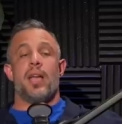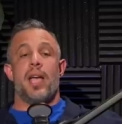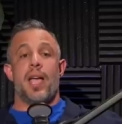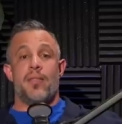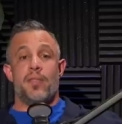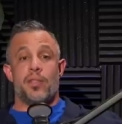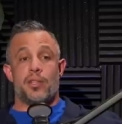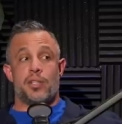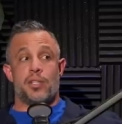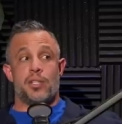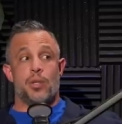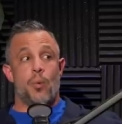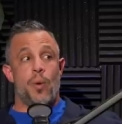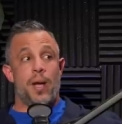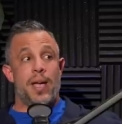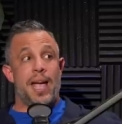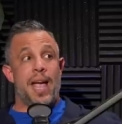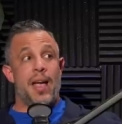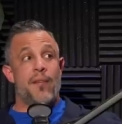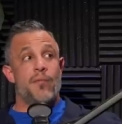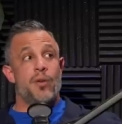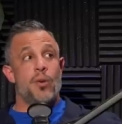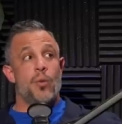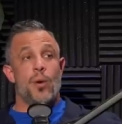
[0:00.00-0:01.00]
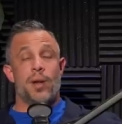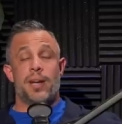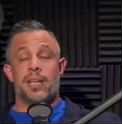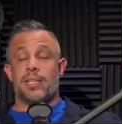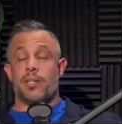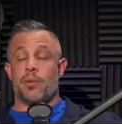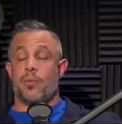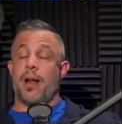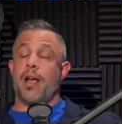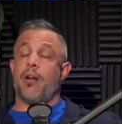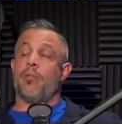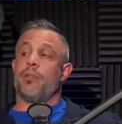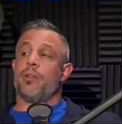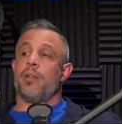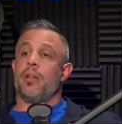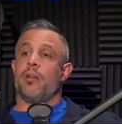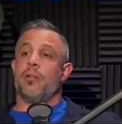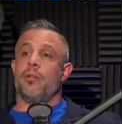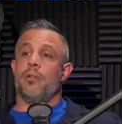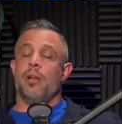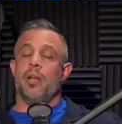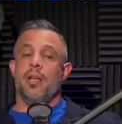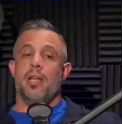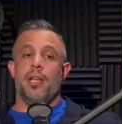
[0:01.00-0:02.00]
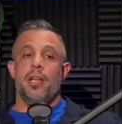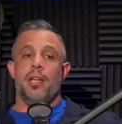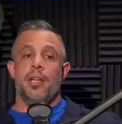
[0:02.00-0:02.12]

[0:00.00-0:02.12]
and this is the way everyone is around you,